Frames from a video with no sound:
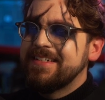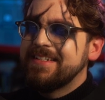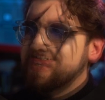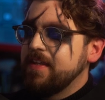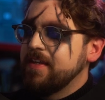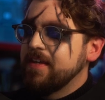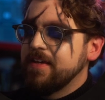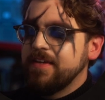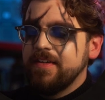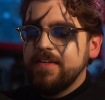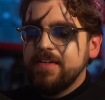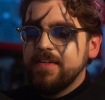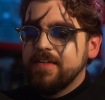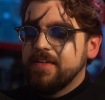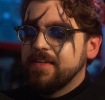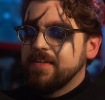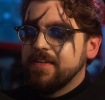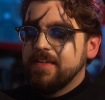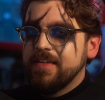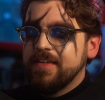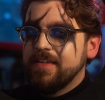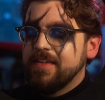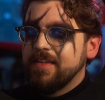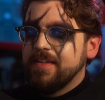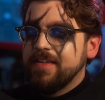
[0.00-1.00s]

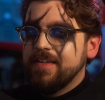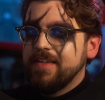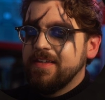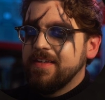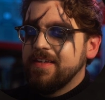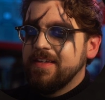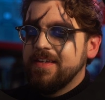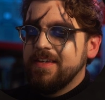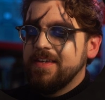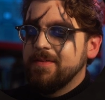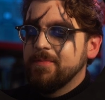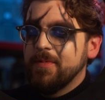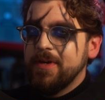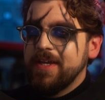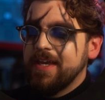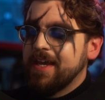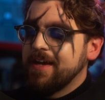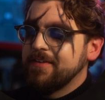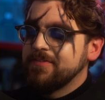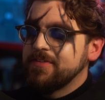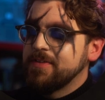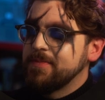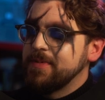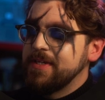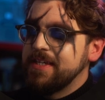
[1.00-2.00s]
It might
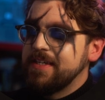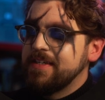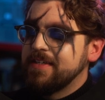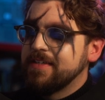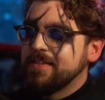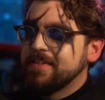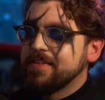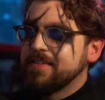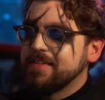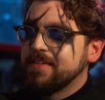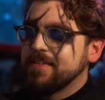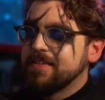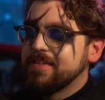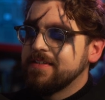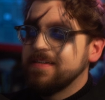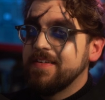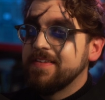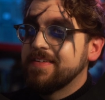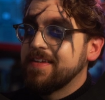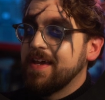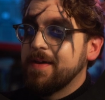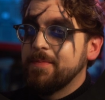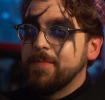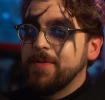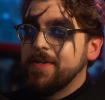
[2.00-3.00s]
have to be.
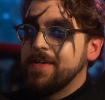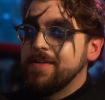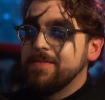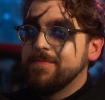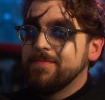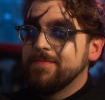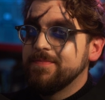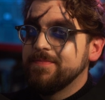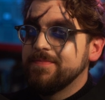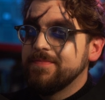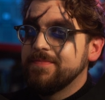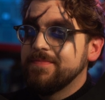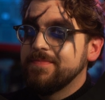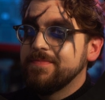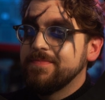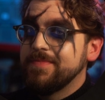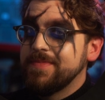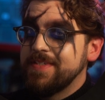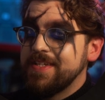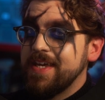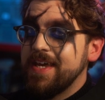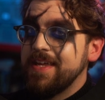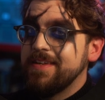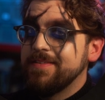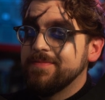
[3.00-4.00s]
It's happening.
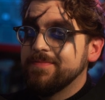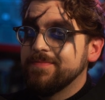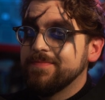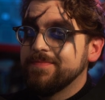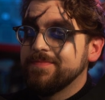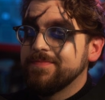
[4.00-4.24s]
10.